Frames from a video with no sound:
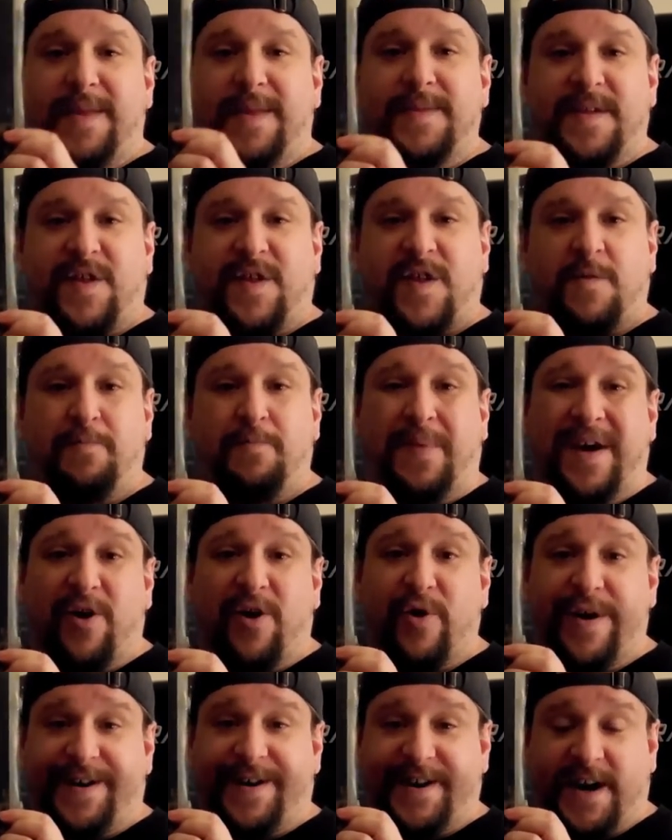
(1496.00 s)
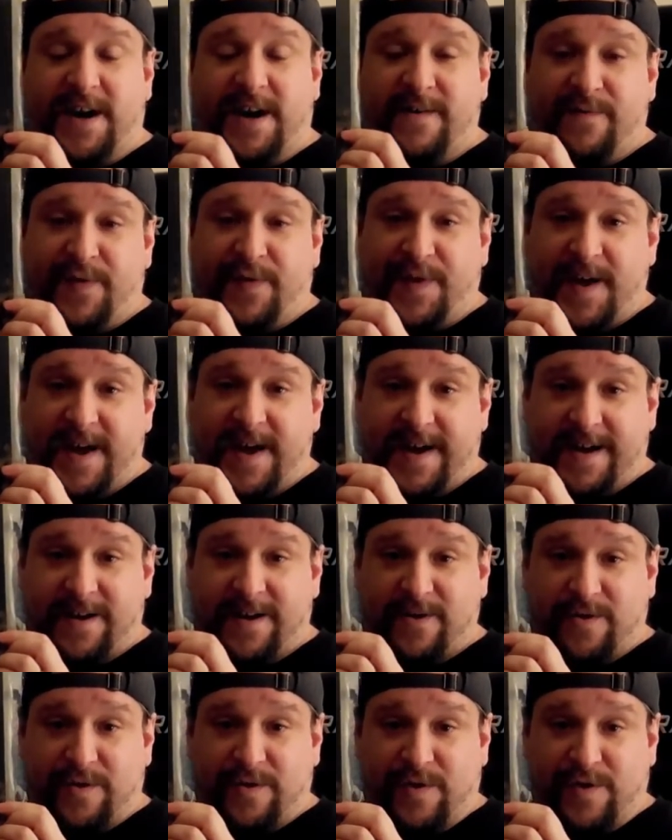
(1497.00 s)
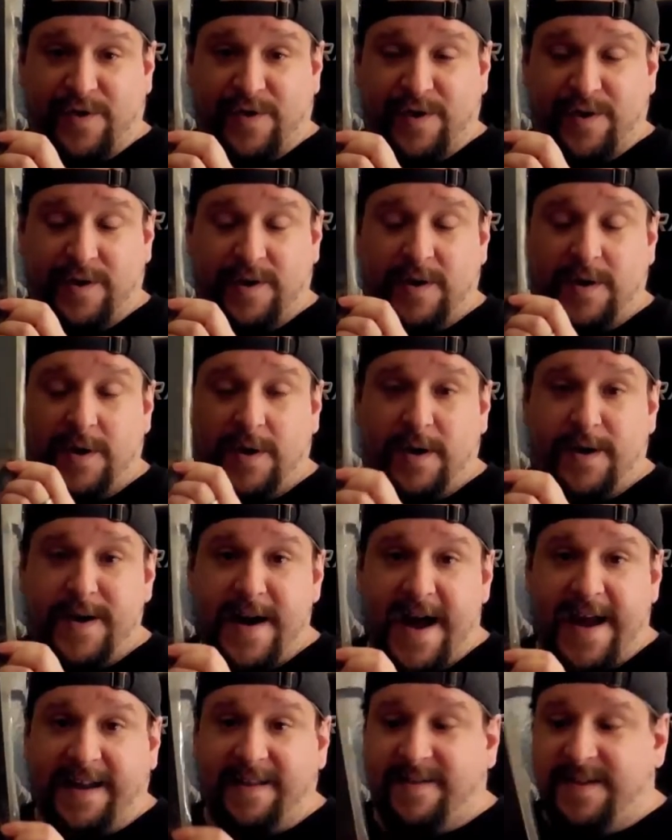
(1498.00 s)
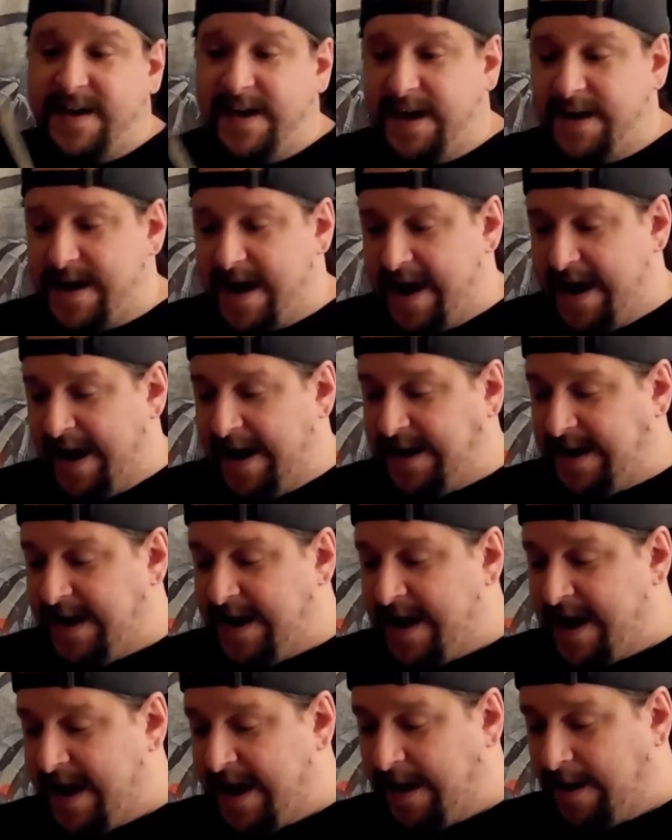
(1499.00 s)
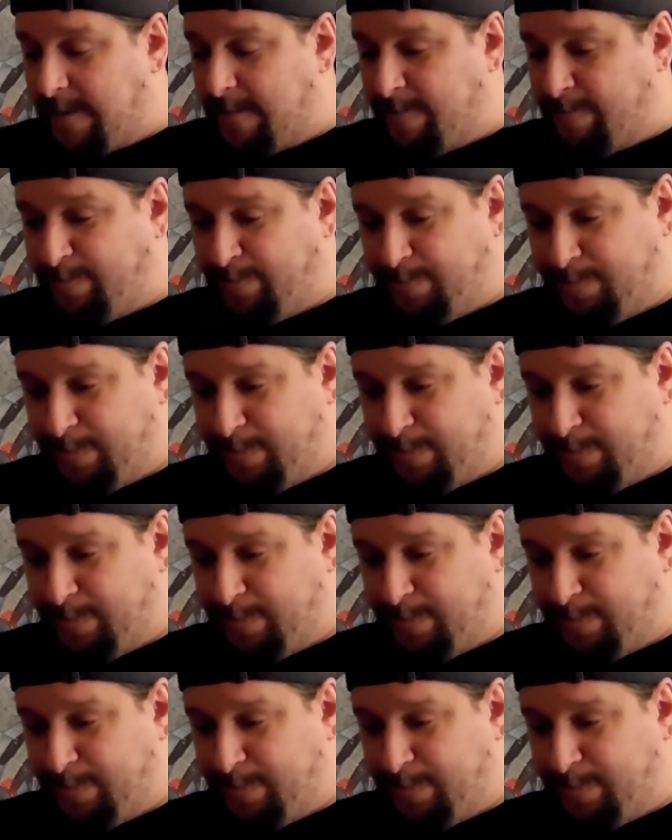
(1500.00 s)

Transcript: In the Spirit of Things, 1988.